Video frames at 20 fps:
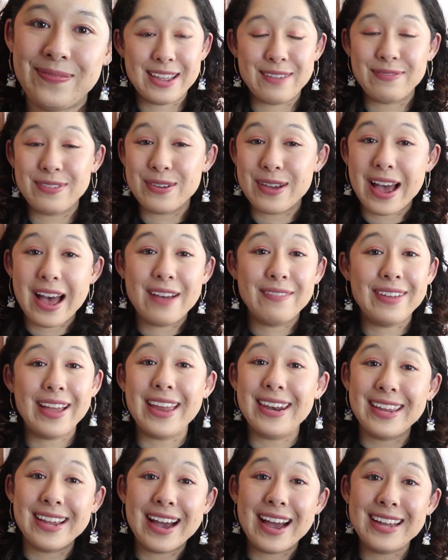If you have
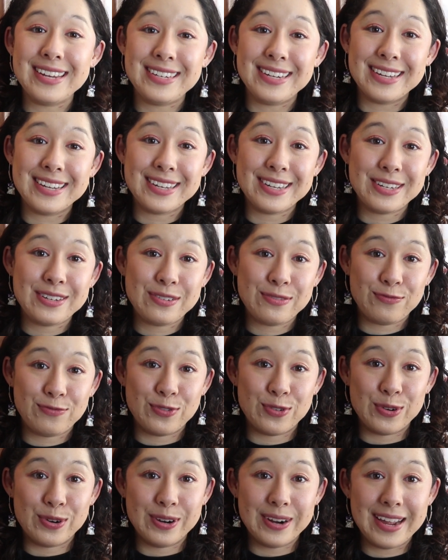any ideas
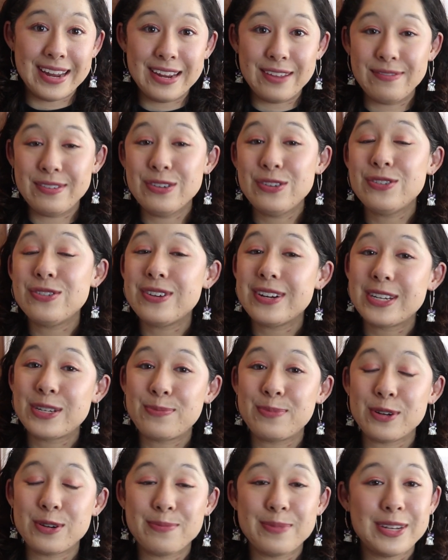for any future
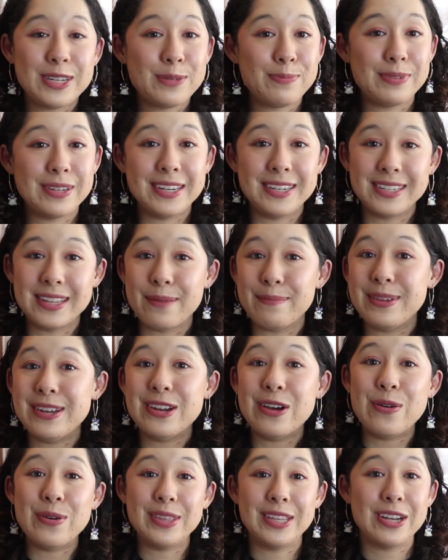experiments, please let me
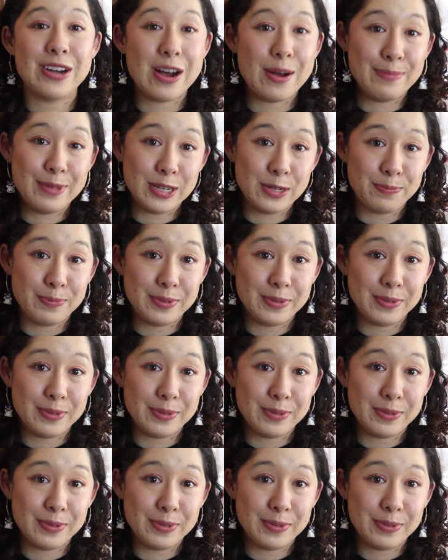know in the comments